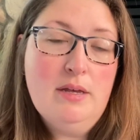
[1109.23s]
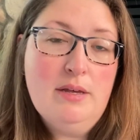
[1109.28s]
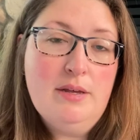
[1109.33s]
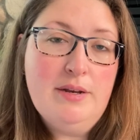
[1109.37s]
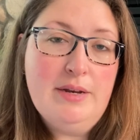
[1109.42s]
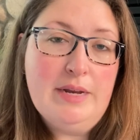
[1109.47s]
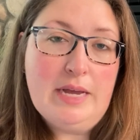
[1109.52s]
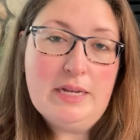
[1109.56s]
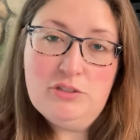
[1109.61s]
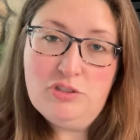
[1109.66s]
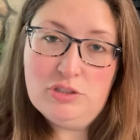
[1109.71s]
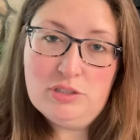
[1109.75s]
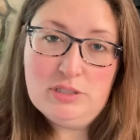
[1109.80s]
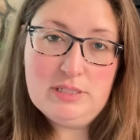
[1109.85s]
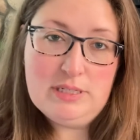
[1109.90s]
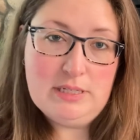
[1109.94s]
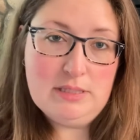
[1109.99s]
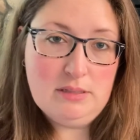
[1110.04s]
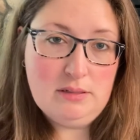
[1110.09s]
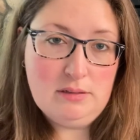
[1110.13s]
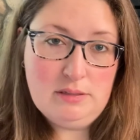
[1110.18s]
not just
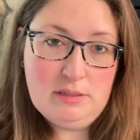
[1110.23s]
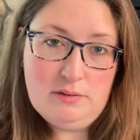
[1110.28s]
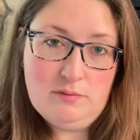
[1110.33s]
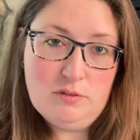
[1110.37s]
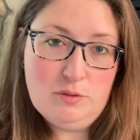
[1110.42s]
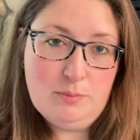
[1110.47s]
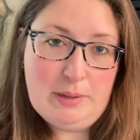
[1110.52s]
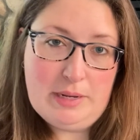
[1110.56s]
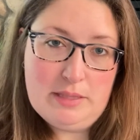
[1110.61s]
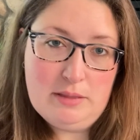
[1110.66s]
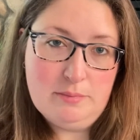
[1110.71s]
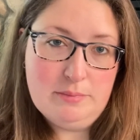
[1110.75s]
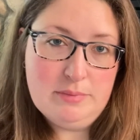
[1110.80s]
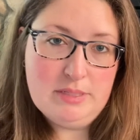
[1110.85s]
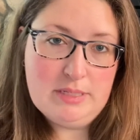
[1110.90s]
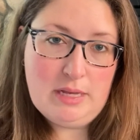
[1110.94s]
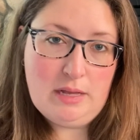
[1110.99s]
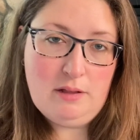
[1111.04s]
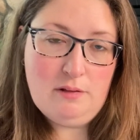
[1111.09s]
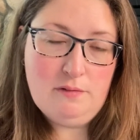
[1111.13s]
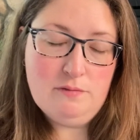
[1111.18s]
at the leaves by
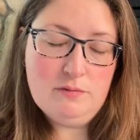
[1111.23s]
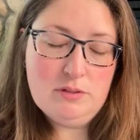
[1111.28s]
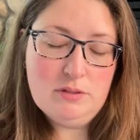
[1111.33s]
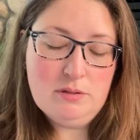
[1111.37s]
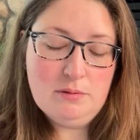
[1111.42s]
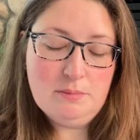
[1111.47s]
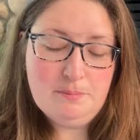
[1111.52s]
themselves.